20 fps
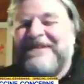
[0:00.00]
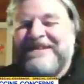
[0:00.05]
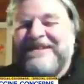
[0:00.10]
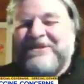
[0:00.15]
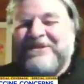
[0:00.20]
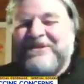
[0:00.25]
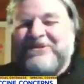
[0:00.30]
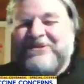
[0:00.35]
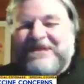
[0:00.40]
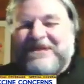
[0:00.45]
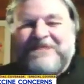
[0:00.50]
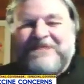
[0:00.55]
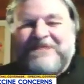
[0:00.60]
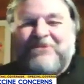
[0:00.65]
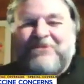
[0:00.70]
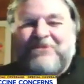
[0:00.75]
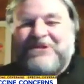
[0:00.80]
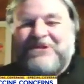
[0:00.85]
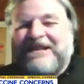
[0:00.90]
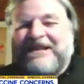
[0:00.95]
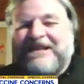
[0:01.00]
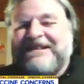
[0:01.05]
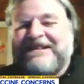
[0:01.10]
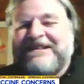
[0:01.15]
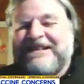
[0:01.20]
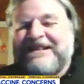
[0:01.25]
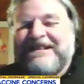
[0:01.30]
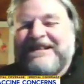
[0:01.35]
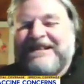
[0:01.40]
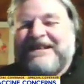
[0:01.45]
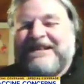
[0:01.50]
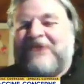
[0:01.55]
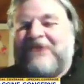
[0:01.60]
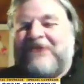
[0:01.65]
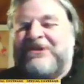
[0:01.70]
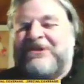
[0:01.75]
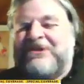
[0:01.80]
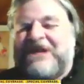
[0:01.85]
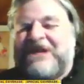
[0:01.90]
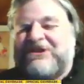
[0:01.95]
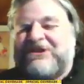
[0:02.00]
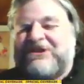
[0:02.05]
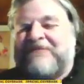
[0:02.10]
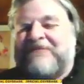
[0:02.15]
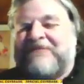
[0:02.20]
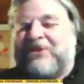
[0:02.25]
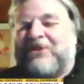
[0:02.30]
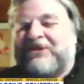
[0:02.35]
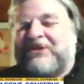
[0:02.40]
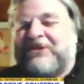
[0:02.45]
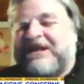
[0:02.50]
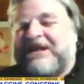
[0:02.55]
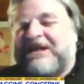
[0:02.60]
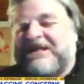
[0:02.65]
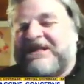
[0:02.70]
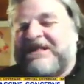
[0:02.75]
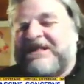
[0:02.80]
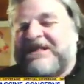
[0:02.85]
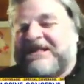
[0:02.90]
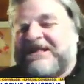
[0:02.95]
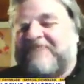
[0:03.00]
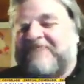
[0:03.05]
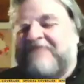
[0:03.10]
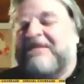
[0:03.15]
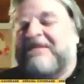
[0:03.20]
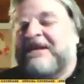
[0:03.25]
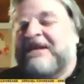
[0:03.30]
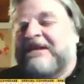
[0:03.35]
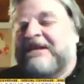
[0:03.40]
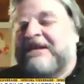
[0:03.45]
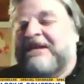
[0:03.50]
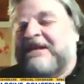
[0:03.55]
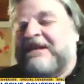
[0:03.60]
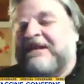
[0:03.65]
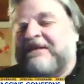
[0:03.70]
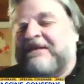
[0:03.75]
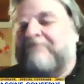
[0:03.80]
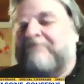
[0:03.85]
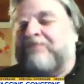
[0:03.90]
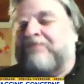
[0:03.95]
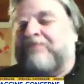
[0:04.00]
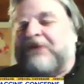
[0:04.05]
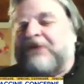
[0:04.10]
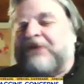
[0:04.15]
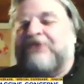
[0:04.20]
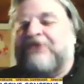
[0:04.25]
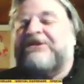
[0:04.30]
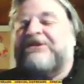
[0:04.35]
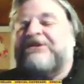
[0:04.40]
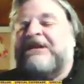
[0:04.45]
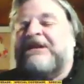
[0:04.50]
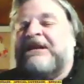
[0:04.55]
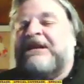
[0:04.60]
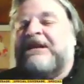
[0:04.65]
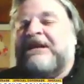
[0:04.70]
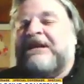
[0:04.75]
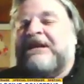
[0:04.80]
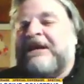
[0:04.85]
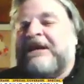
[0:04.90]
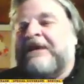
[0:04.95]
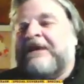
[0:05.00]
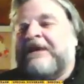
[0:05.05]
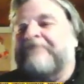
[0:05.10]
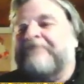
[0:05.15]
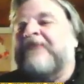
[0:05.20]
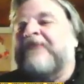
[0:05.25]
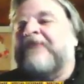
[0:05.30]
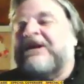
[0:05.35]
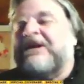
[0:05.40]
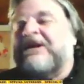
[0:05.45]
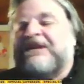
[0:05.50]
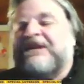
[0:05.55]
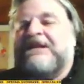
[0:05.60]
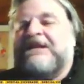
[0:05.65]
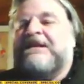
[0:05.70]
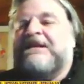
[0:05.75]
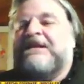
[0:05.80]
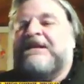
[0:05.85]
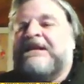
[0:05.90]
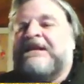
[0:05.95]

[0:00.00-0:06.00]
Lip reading: of the reasons was that our national broadcasting system put out an article